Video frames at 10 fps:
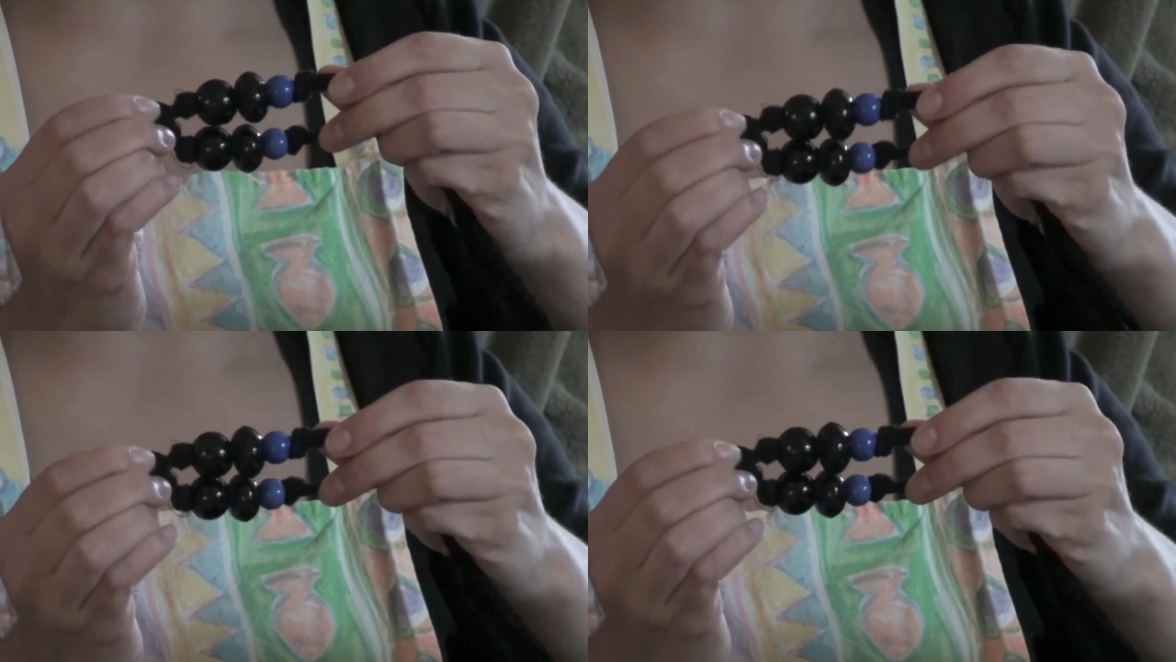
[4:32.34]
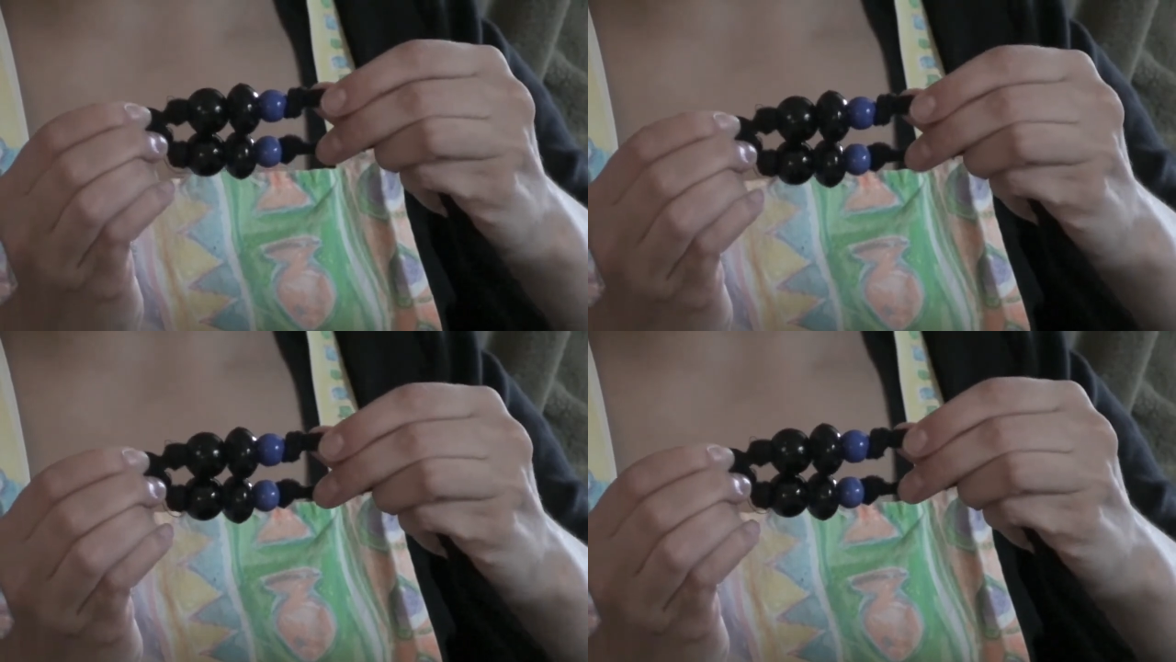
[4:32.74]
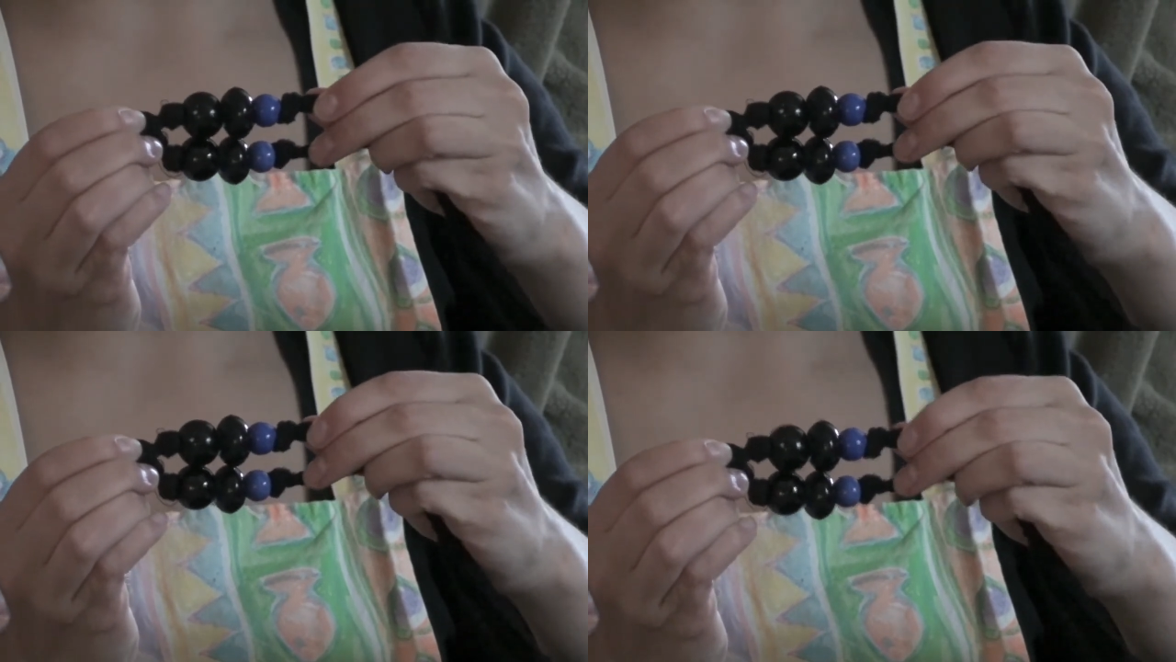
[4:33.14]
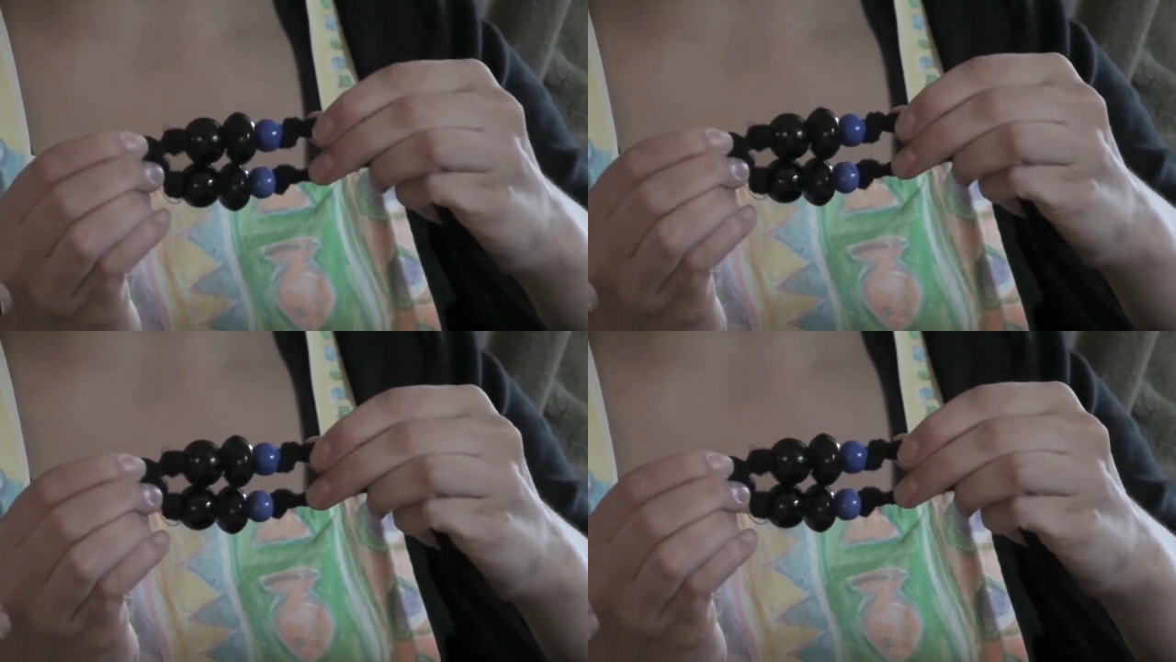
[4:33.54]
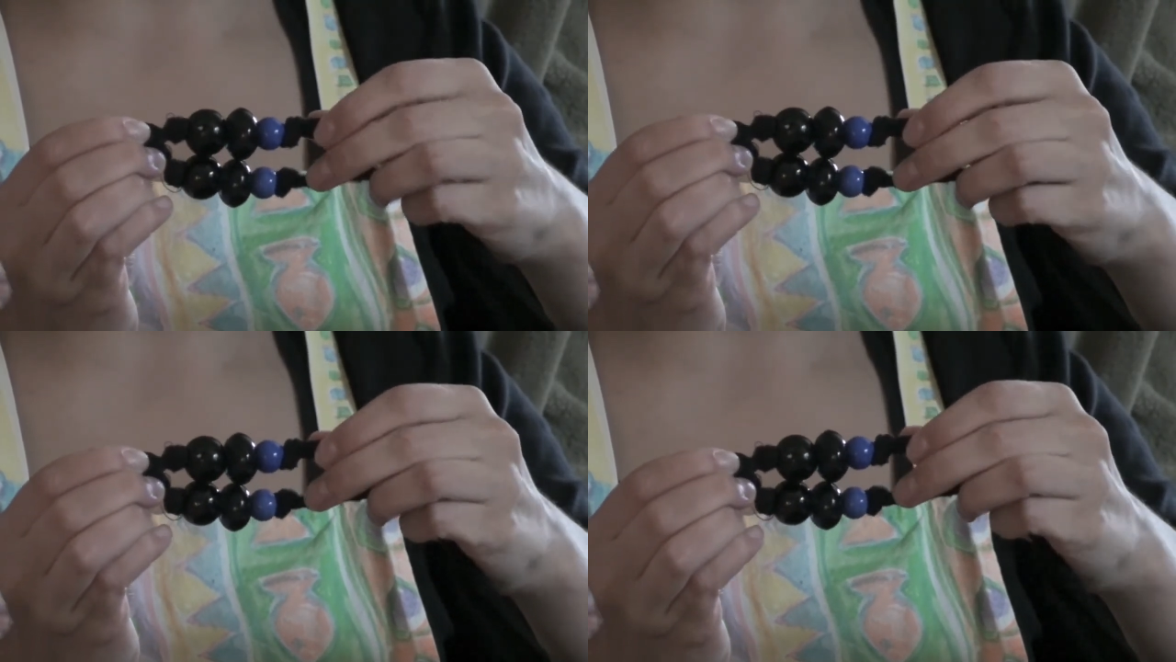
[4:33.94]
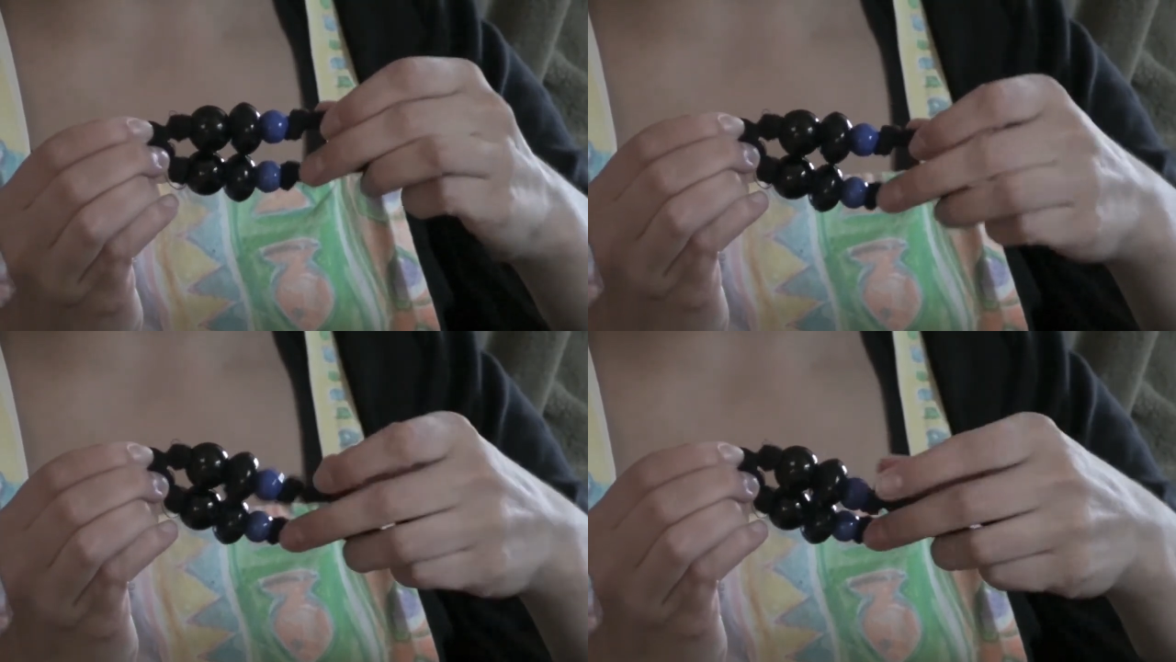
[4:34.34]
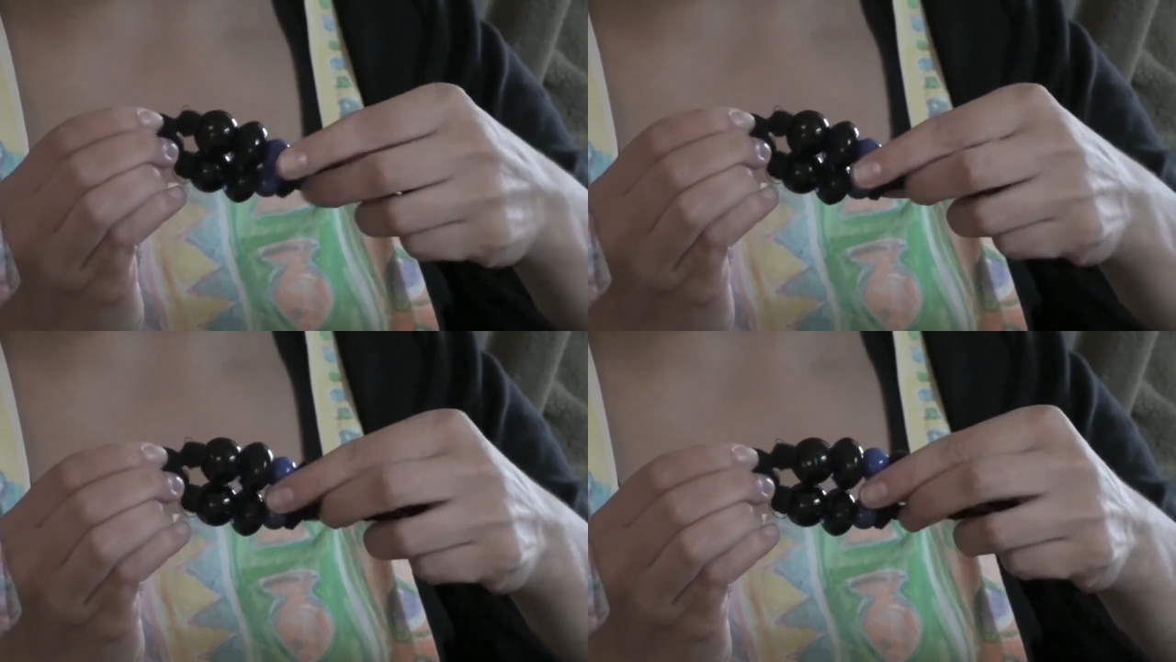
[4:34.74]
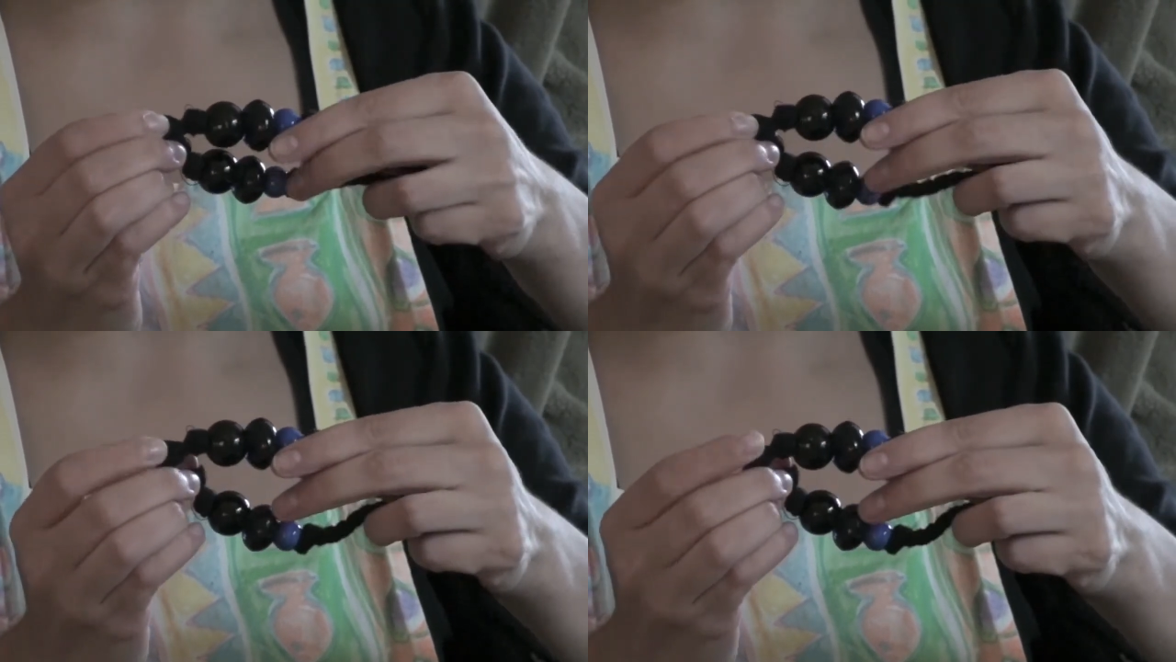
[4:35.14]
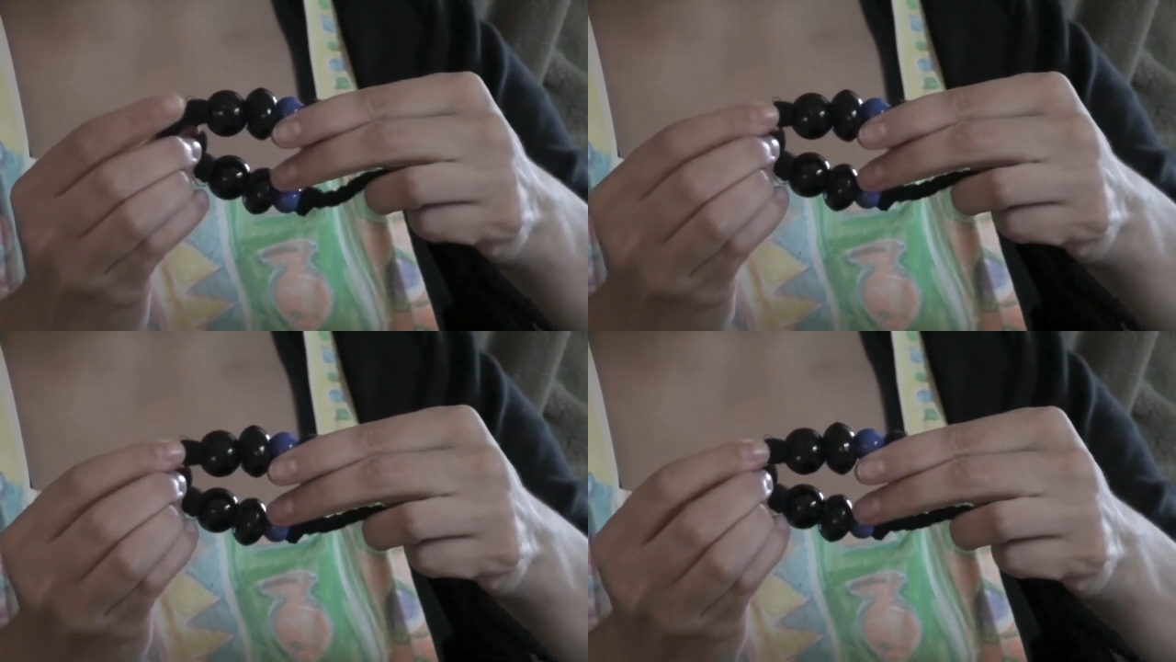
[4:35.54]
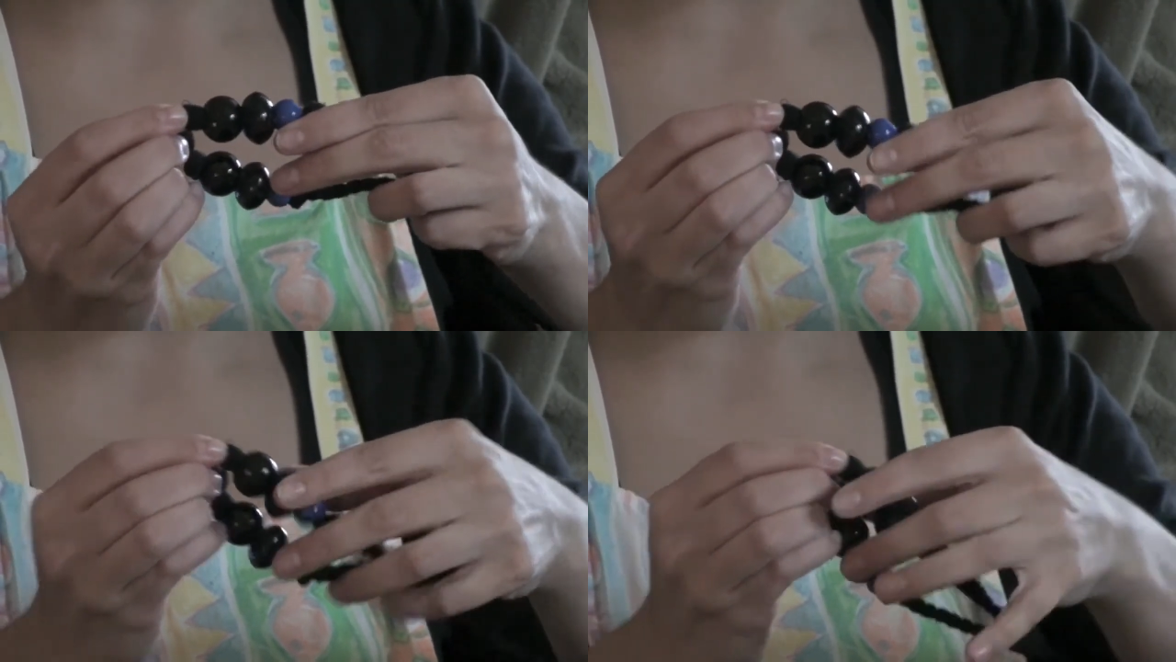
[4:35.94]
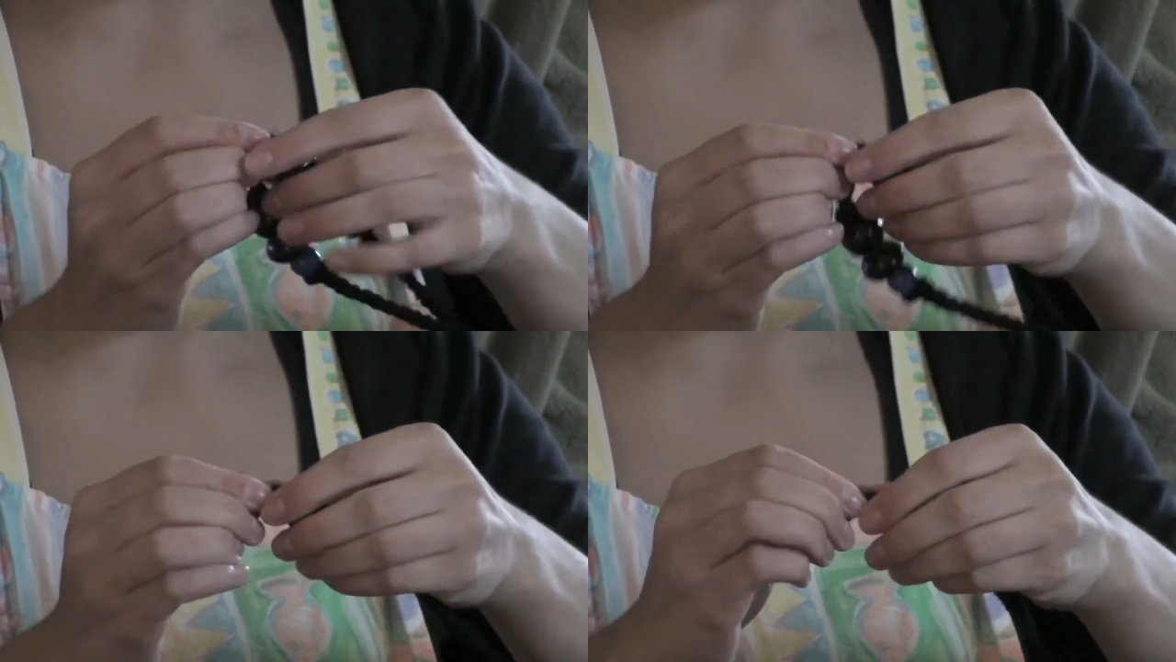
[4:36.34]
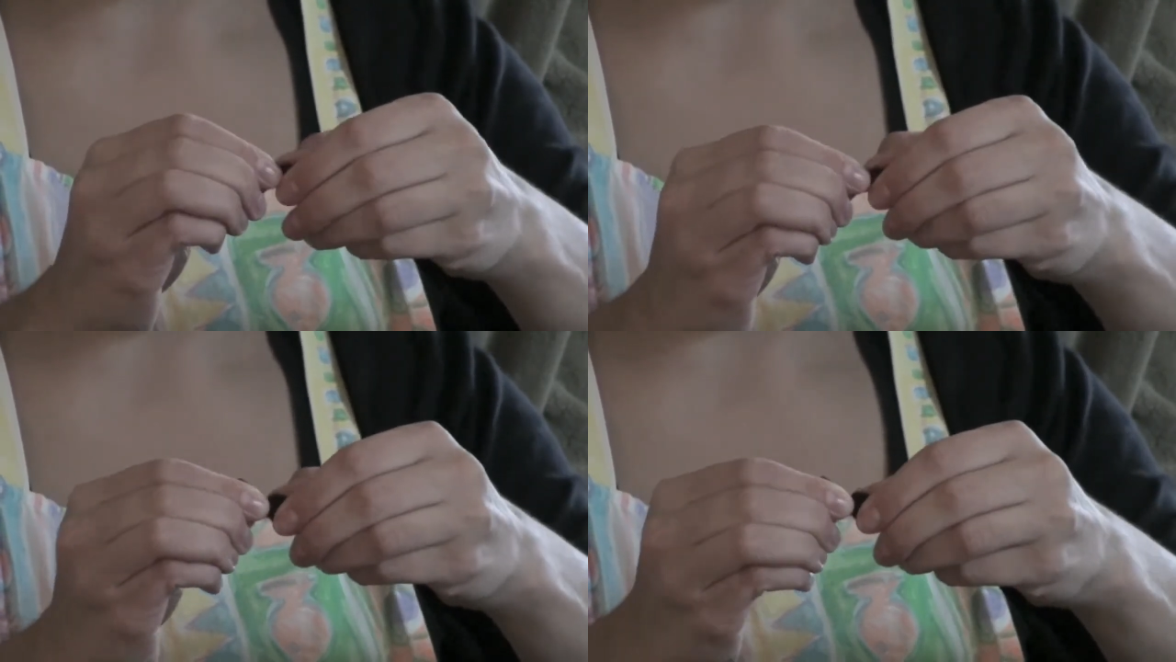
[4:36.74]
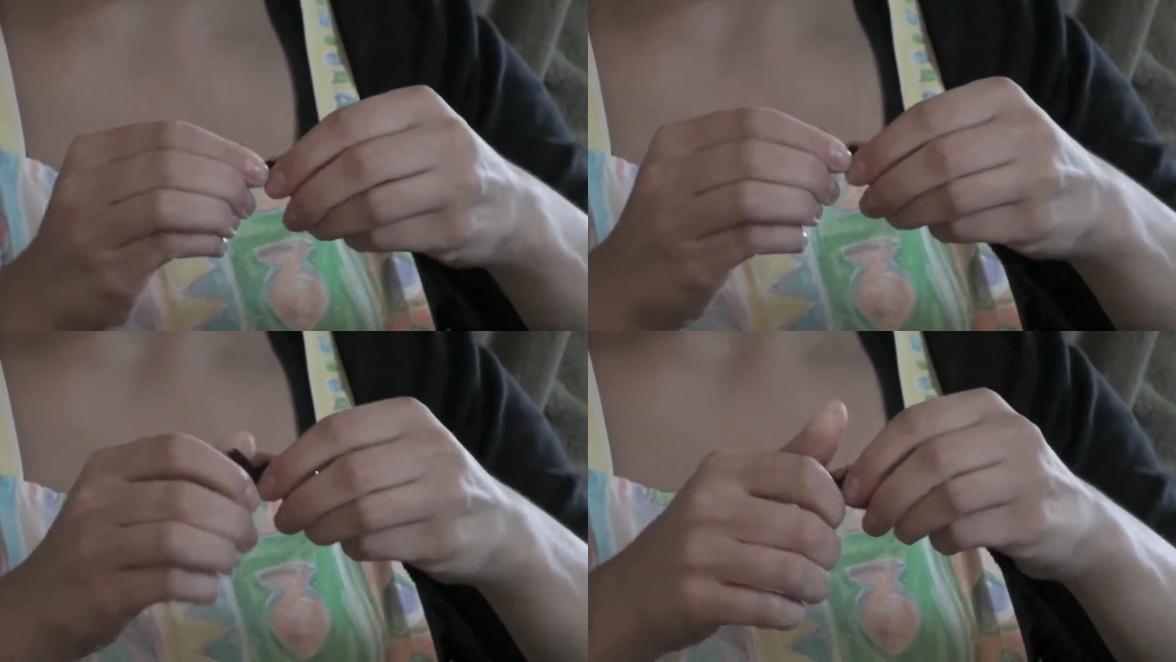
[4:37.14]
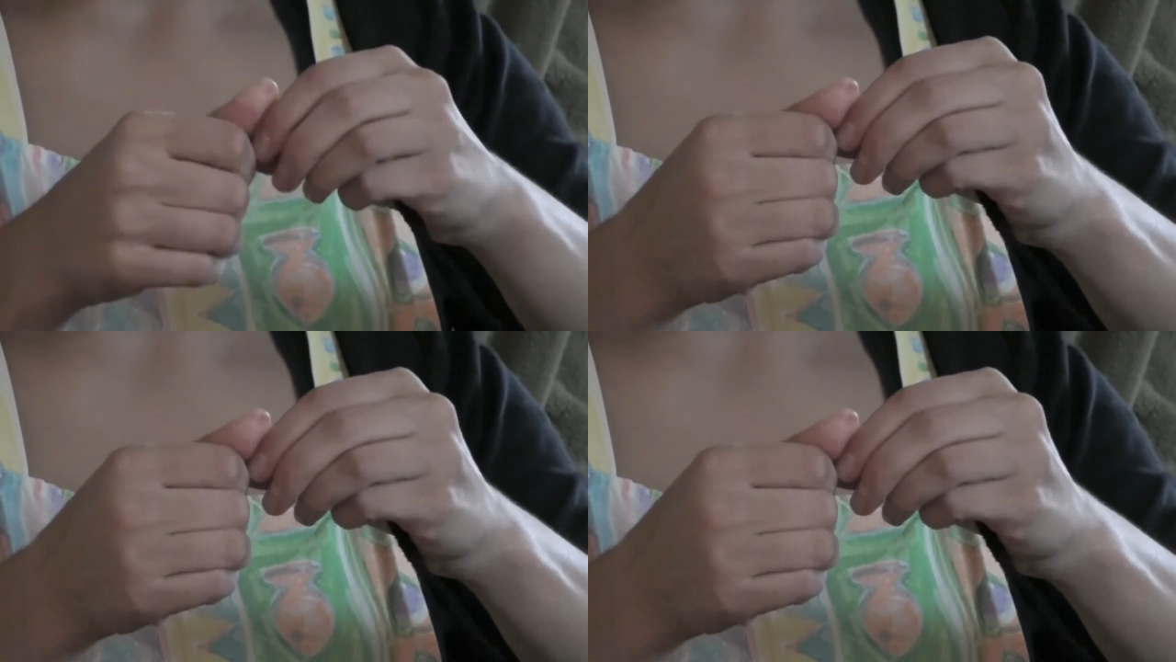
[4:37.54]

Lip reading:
(no speaker visible)